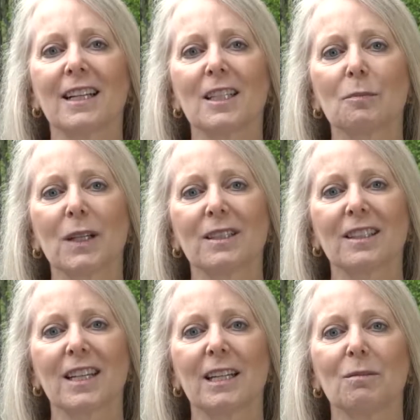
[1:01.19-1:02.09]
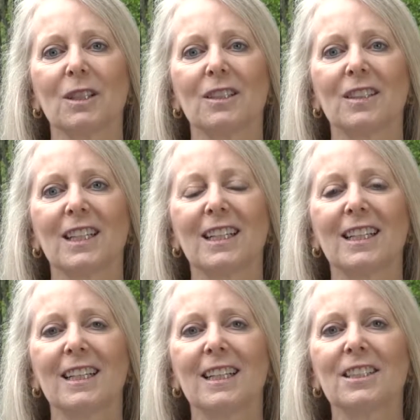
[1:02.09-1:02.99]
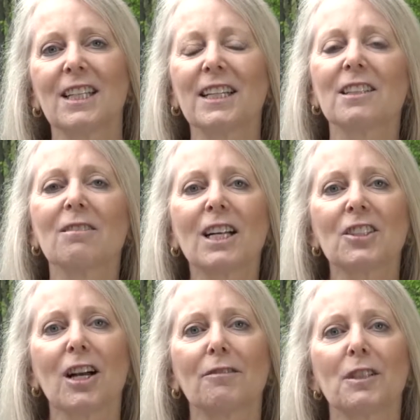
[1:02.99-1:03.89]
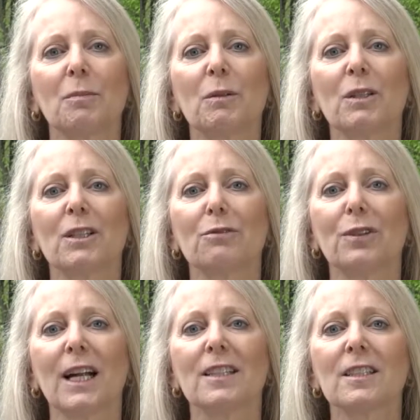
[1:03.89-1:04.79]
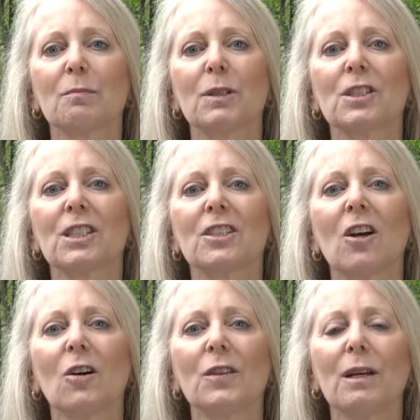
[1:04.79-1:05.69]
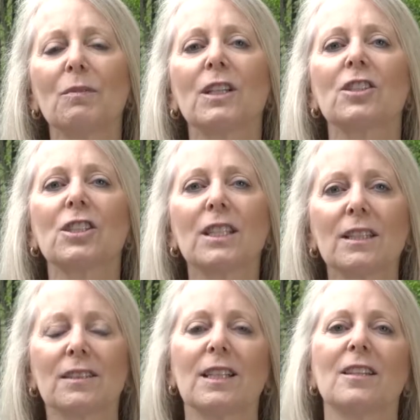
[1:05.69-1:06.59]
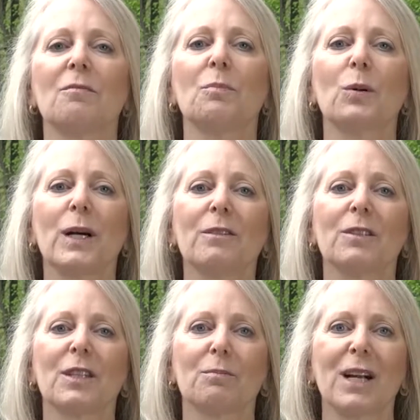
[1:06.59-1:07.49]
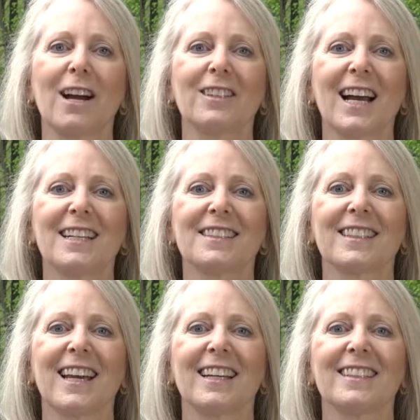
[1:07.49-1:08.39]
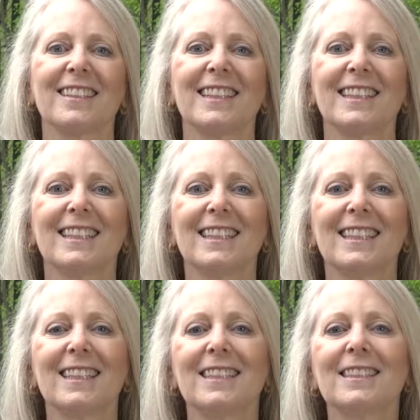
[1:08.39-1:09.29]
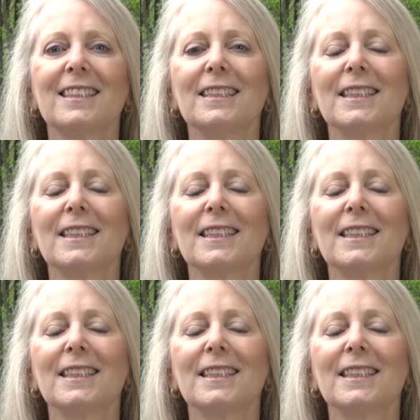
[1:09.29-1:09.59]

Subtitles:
on his picnic table. She had to rush off to be with her friends, but she told them that she had seen the boy with the brown eyes again. She